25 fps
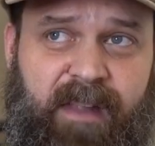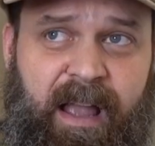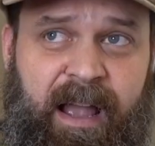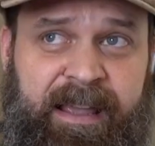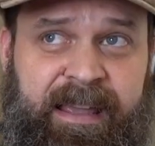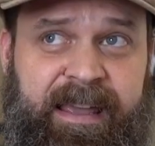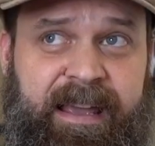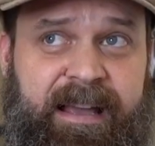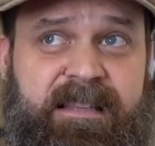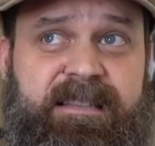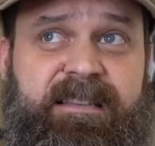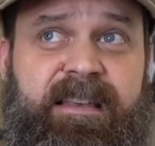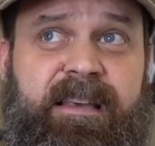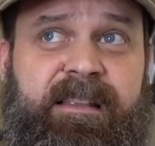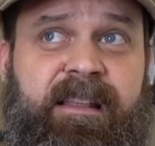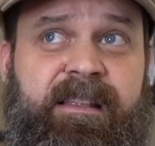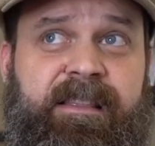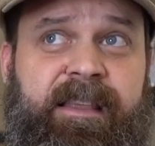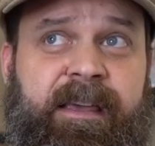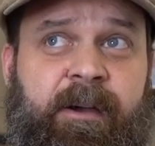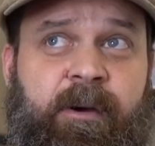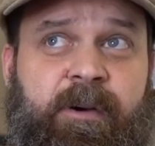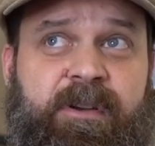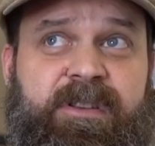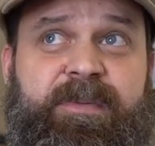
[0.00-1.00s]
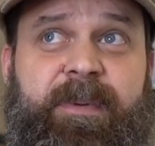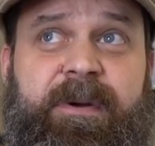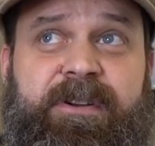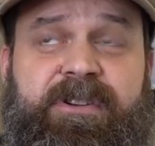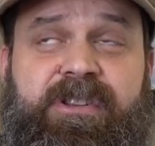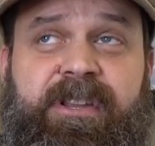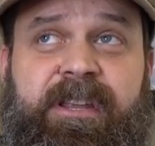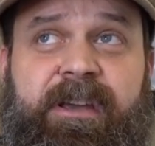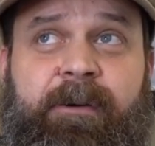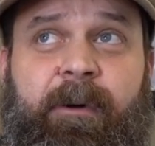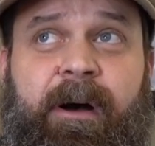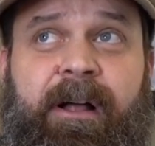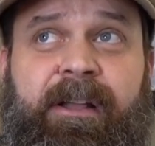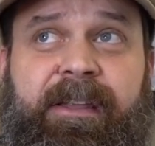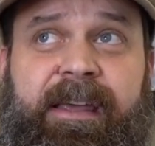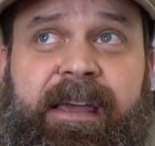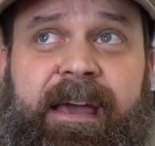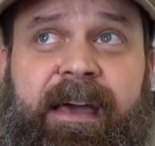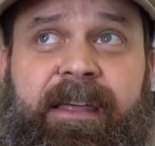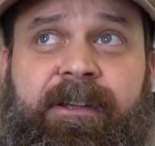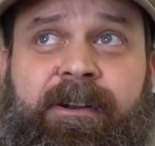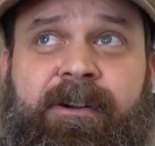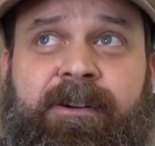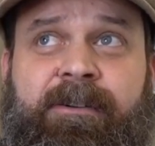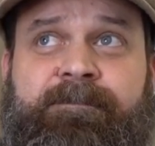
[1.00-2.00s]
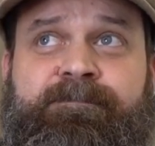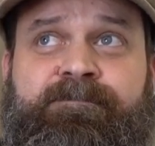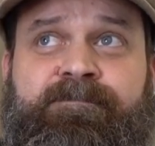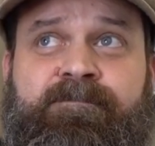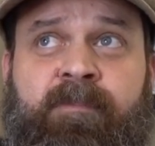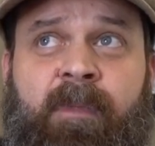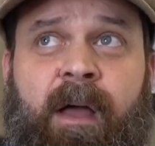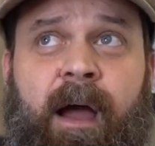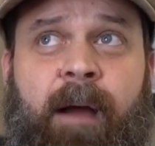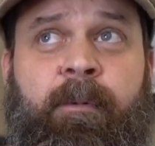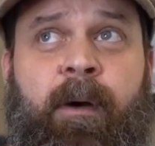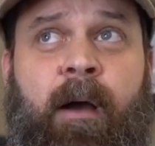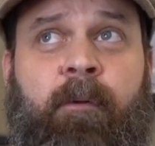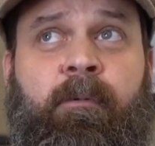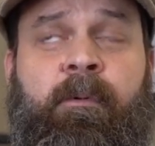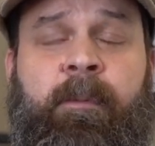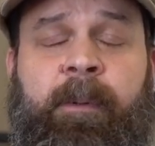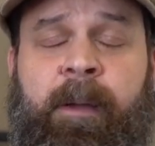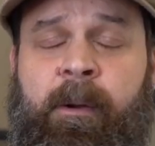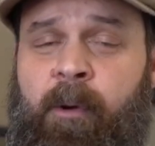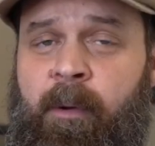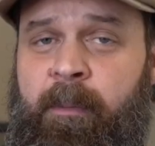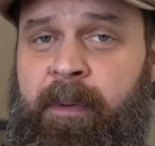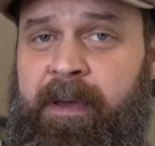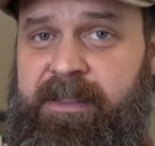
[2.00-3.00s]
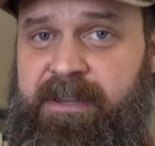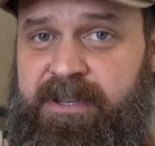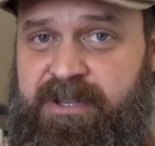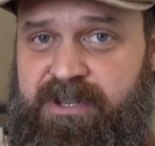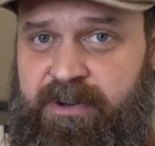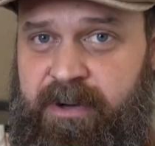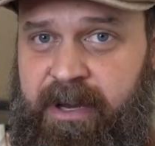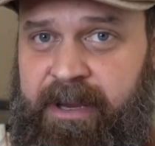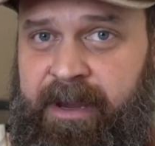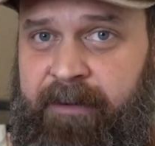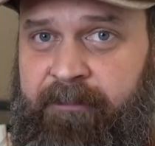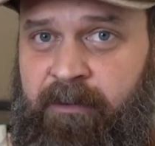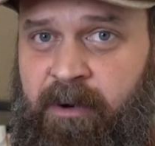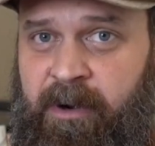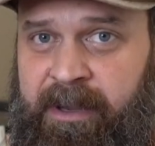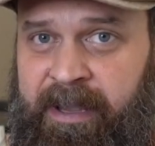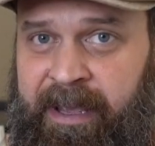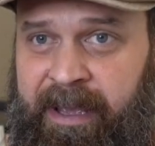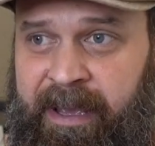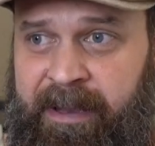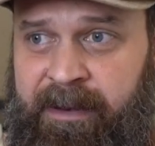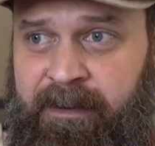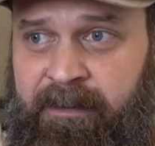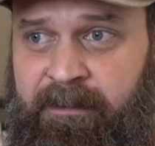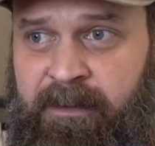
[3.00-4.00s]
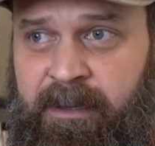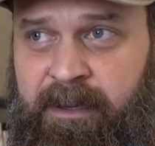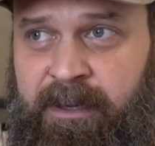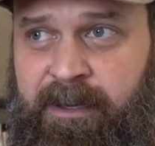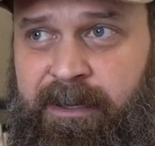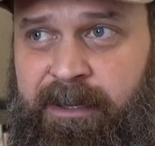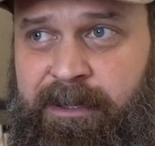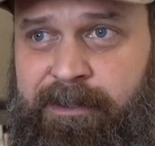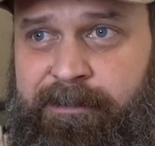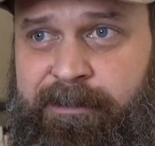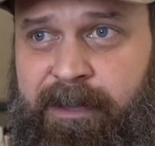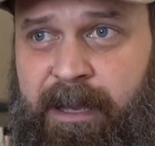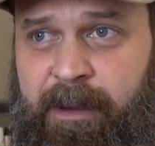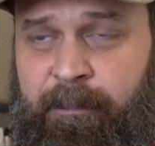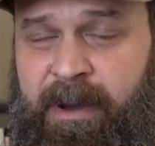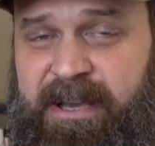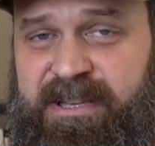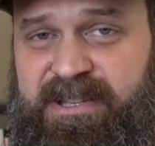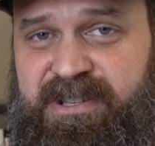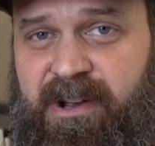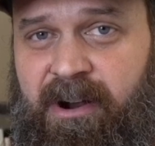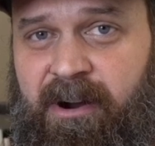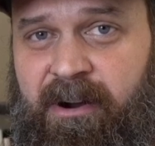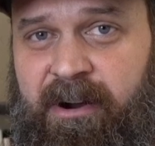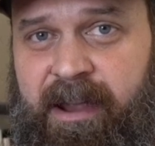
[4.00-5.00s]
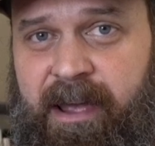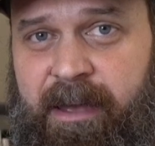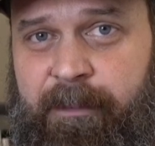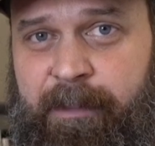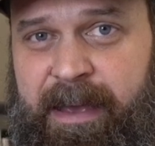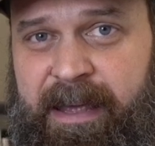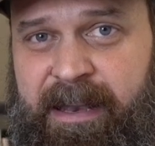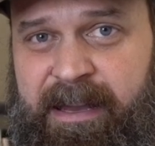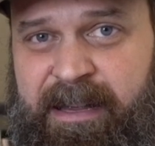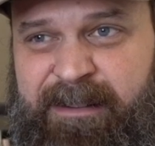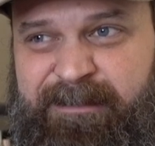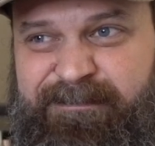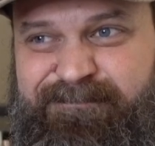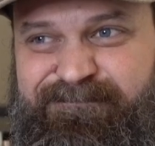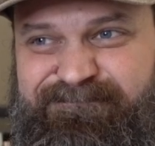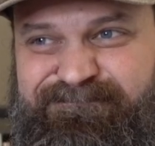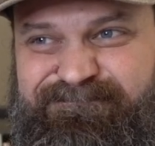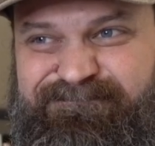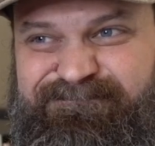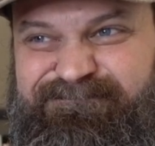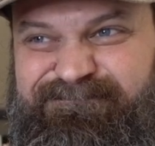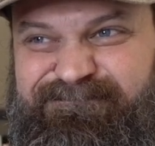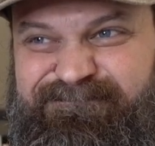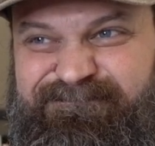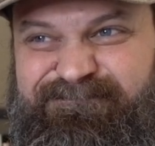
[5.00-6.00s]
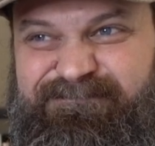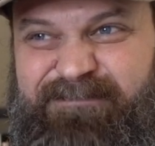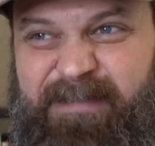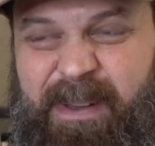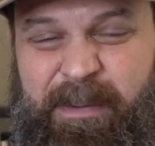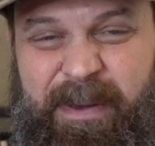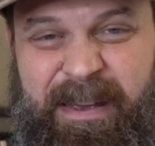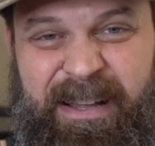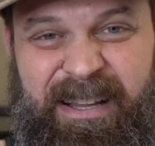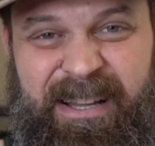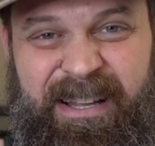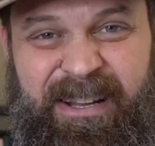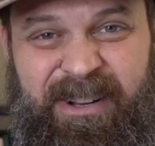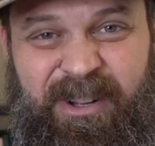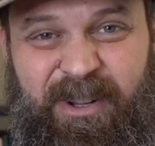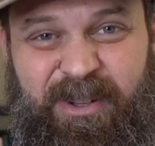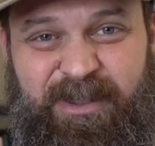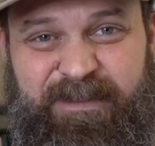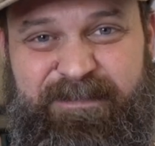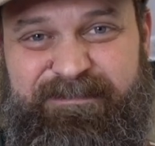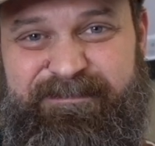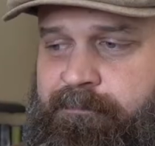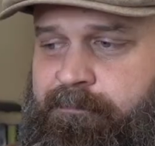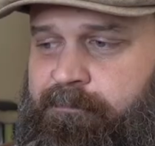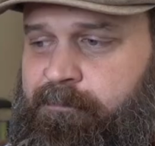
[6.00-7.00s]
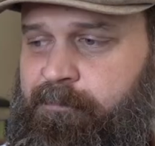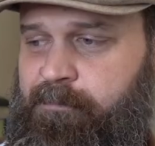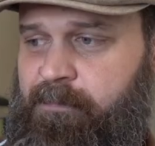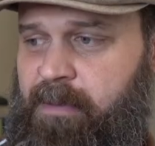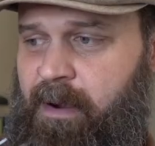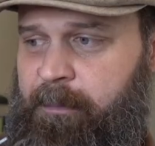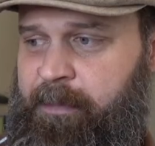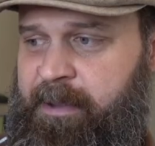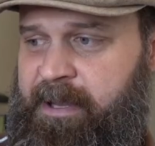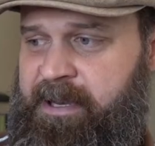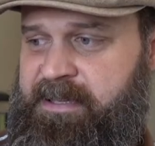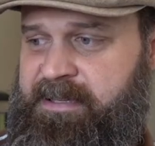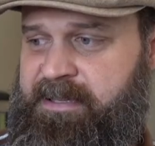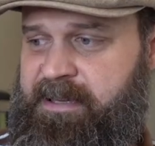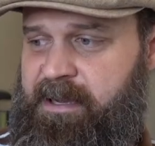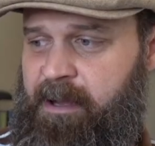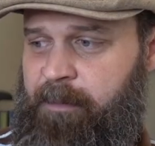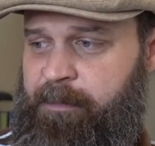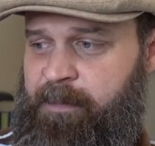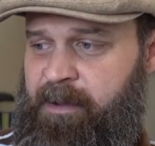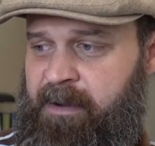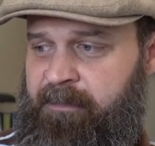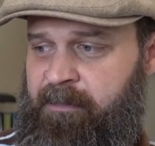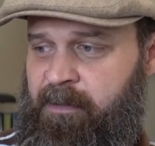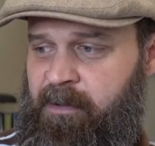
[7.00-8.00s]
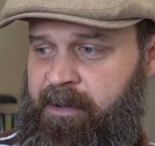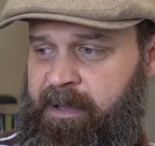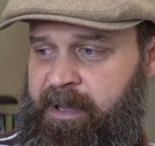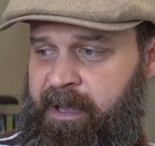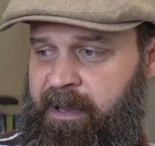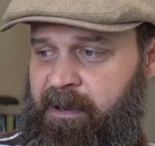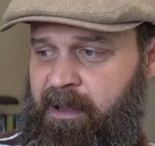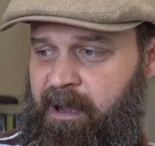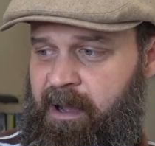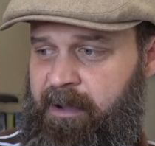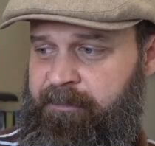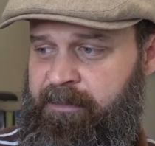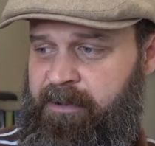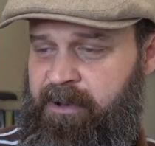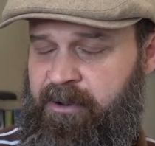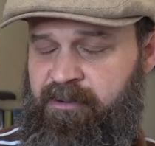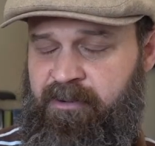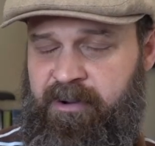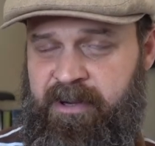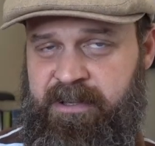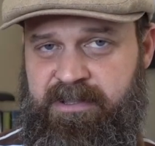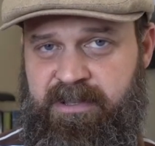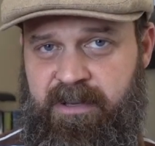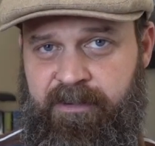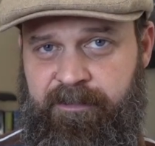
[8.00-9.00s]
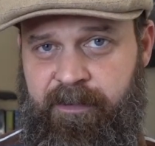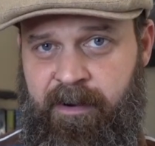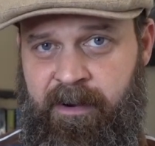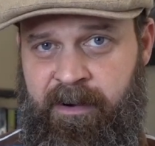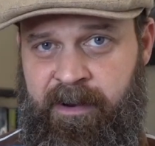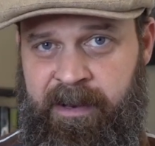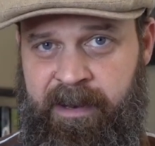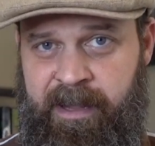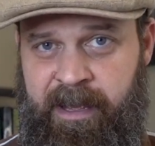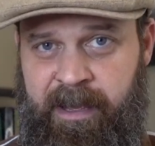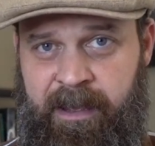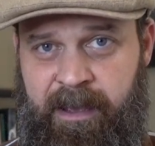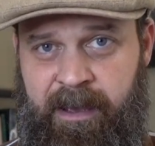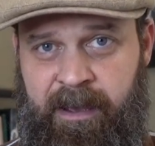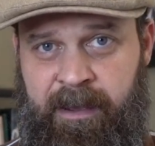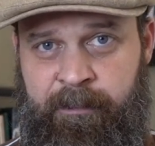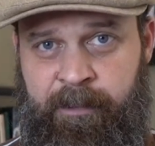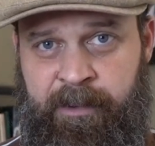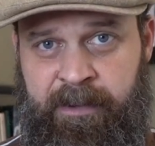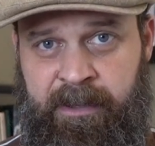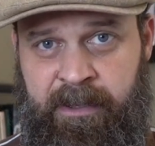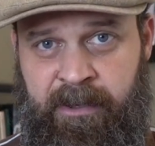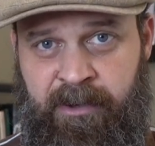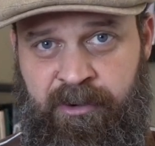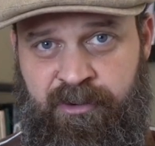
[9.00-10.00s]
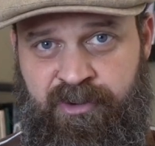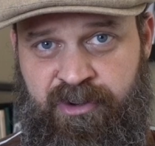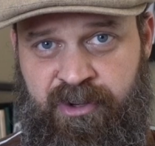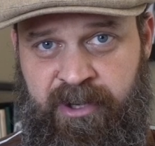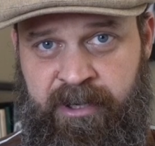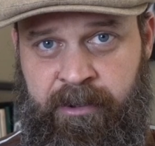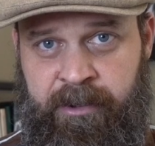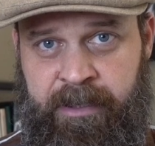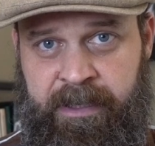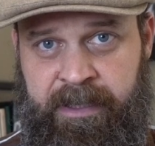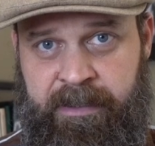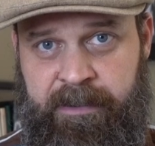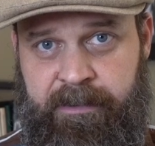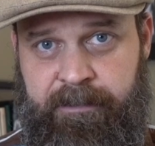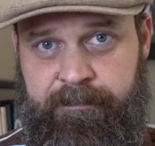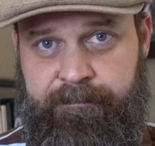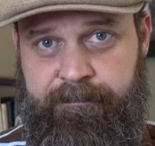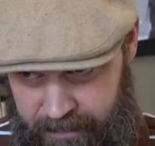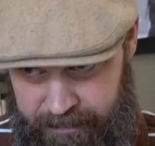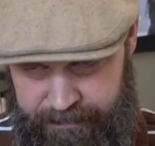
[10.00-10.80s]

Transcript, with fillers: I can't say that they go especially well together. I probably won't make this drink ever again. Am I sorry I made it? Maybe a little. Probably doesn't help that I've only had coffee to drink so far today. I am a little jittery.